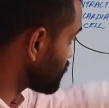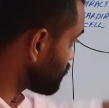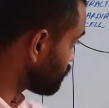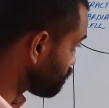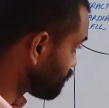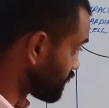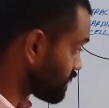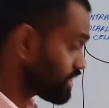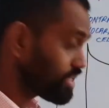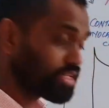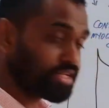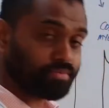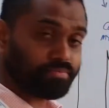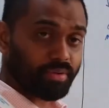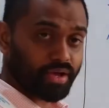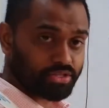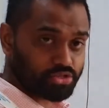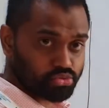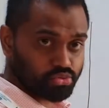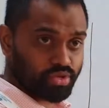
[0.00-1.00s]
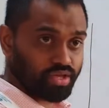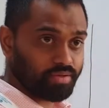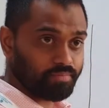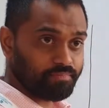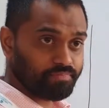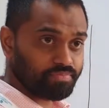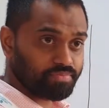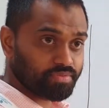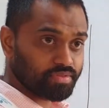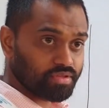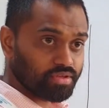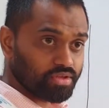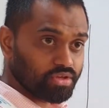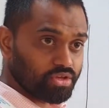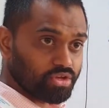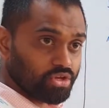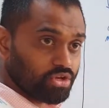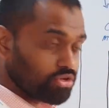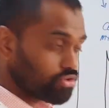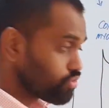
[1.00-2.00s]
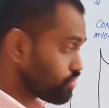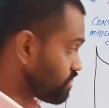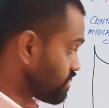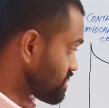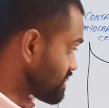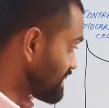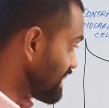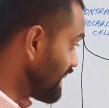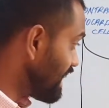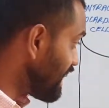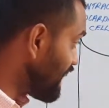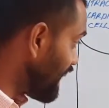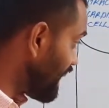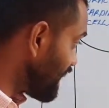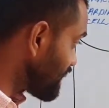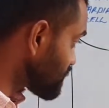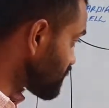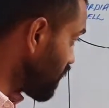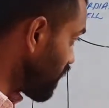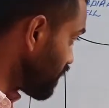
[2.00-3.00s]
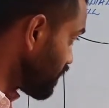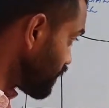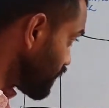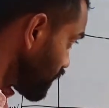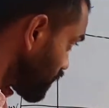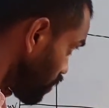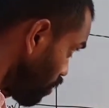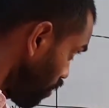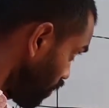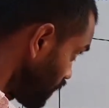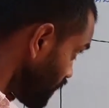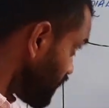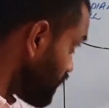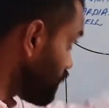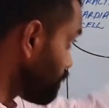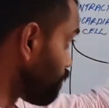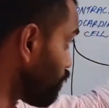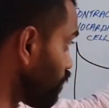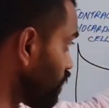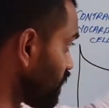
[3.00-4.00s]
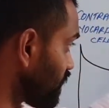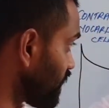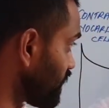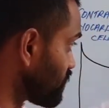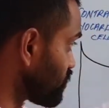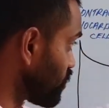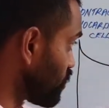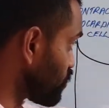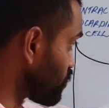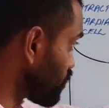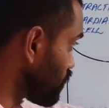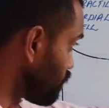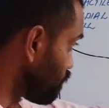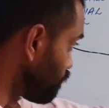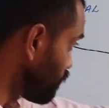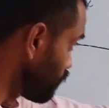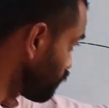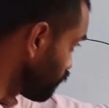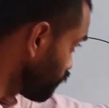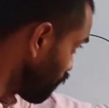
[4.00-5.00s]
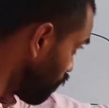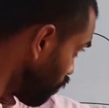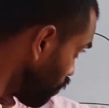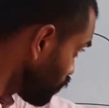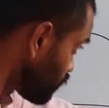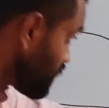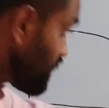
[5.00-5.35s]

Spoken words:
sympathetic pathway. So the cell has undergone depolarization before